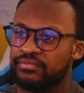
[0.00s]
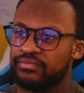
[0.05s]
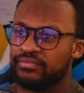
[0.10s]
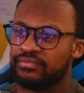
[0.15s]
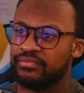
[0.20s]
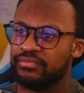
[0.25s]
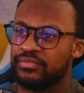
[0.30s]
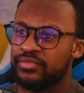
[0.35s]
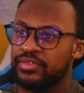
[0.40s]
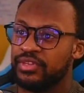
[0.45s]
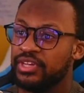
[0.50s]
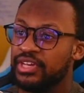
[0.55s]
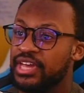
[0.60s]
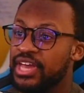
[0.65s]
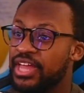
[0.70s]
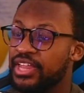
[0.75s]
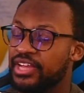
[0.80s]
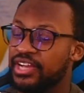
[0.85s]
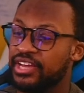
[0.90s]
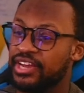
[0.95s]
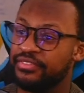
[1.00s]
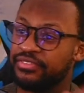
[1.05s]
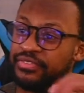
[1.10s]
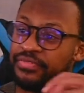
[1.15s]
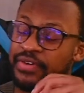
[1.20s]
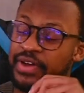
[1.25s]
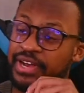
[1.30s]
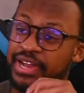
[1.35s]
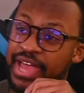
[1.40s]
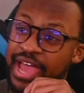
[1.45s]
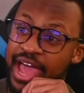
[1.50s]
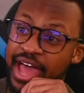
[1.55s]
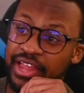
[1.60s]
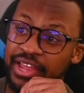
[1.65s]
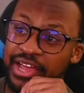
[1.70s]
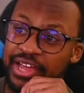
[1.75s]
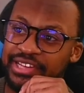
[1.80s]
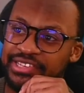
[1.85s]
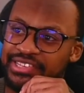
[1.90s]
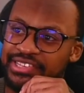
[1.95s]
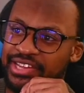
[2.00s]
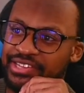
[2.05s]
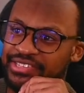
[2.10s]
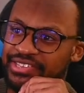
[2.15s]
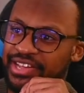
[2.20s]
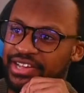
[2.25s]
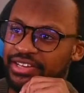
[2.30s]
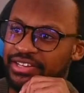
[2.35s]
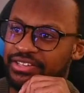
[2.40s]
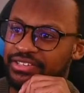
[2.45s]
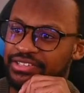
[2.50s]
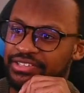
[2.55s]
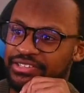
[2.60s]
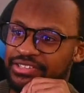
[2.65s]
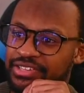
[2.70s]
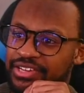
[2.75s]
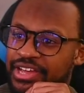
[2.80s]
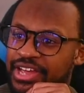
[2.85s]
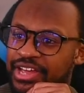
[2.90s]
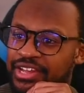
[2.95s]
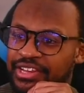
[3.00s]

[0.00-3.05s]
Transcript: Yeah, they're going to have to find an ally in 10 seconds. Let's see